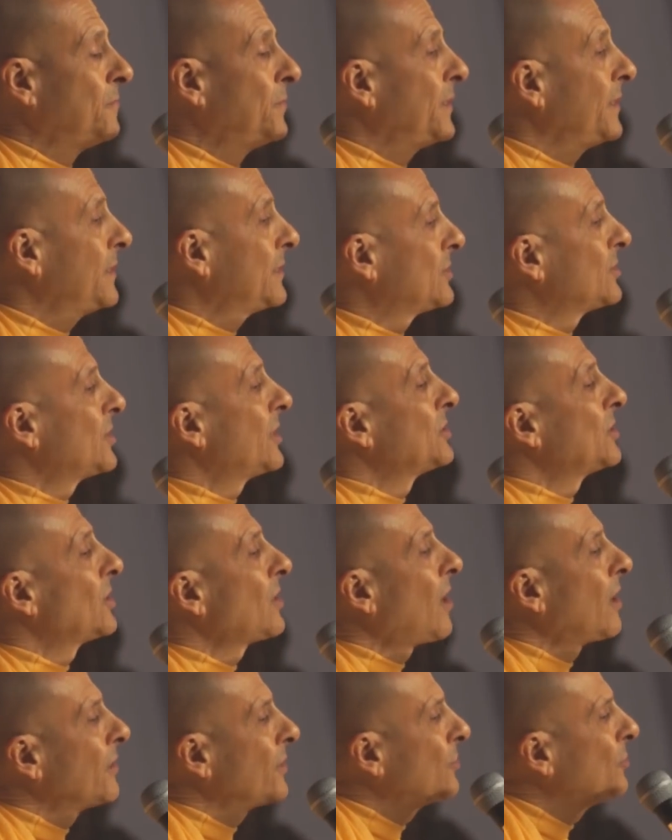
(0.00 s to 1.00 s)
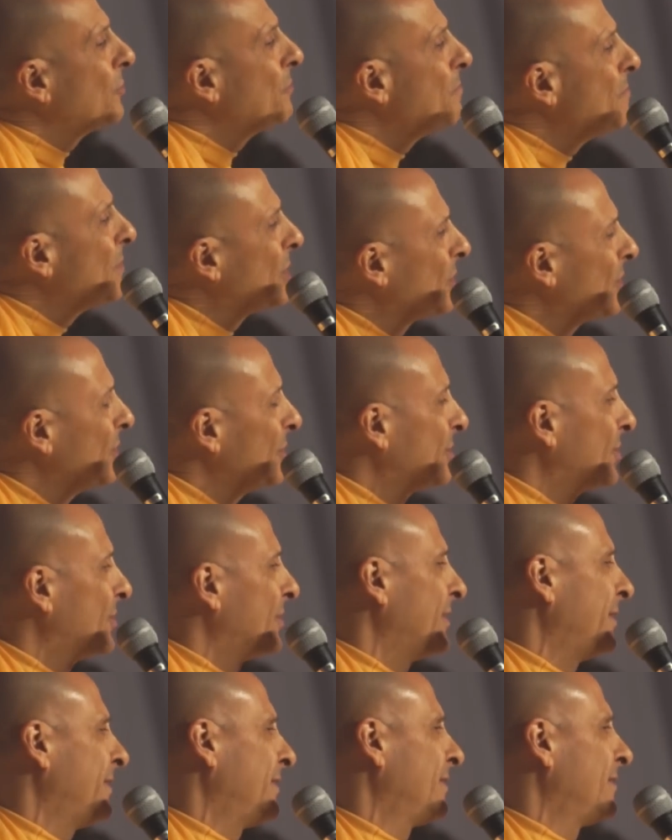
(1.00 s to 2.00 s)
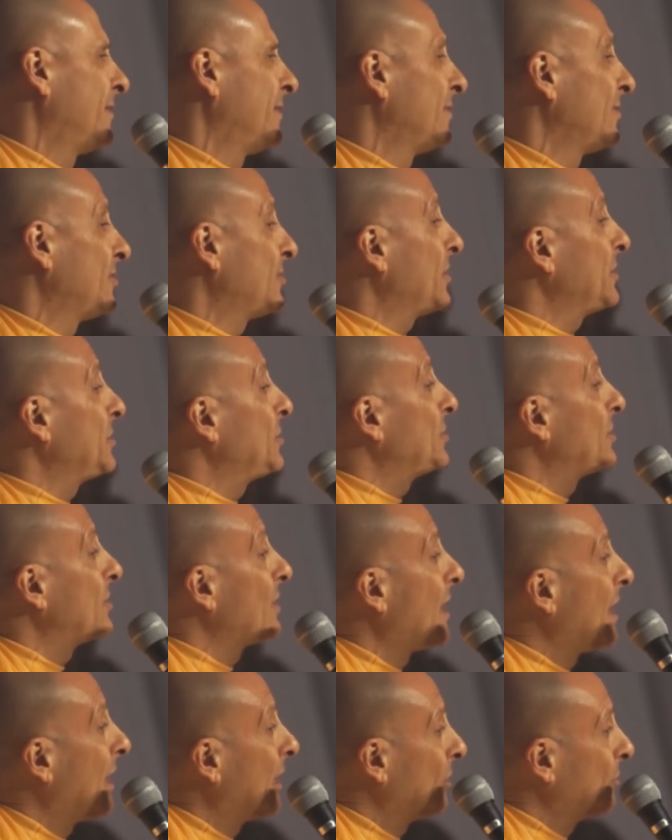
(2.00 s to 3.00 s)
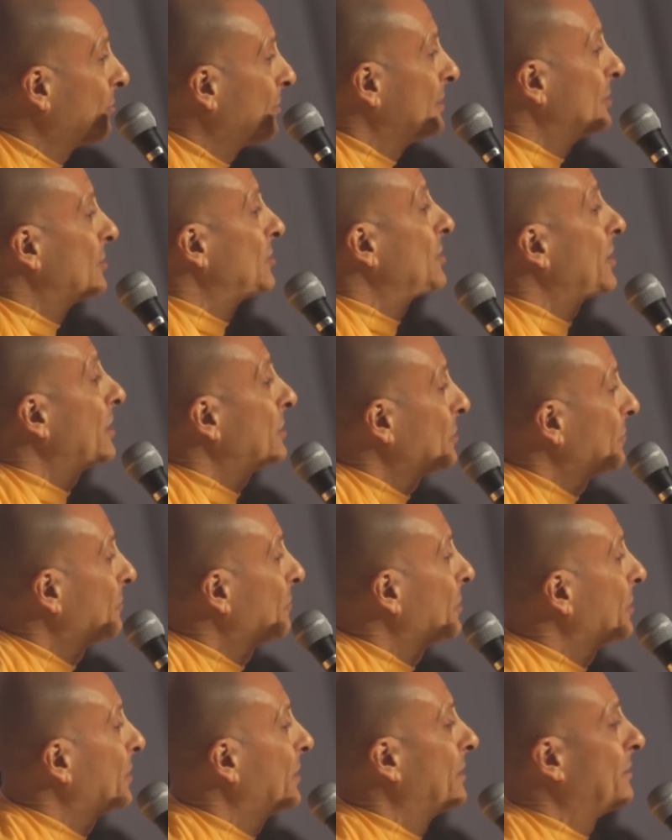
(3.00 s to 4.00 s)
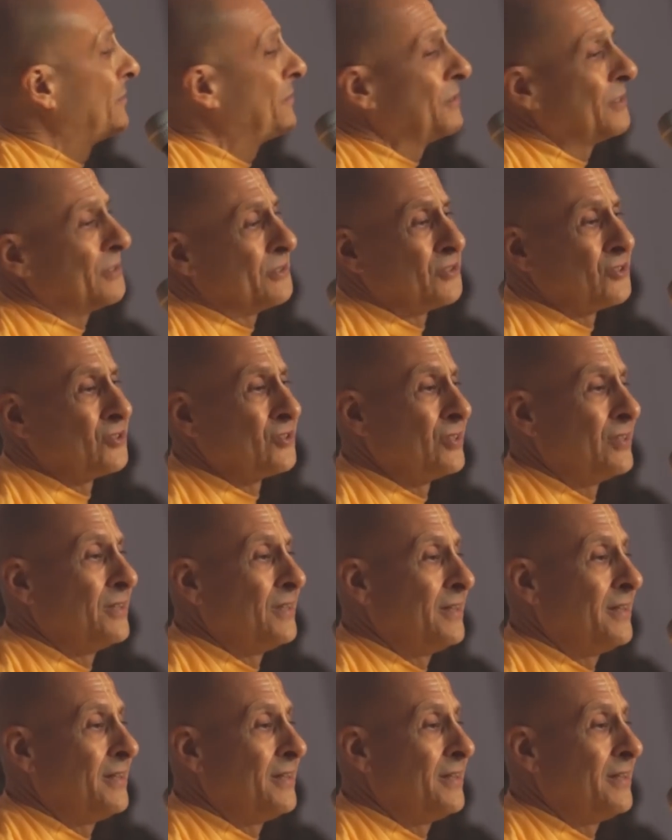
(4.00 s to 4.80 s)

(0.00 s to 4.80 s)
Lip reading: But he had such humility, such tolerance, such forgiveness.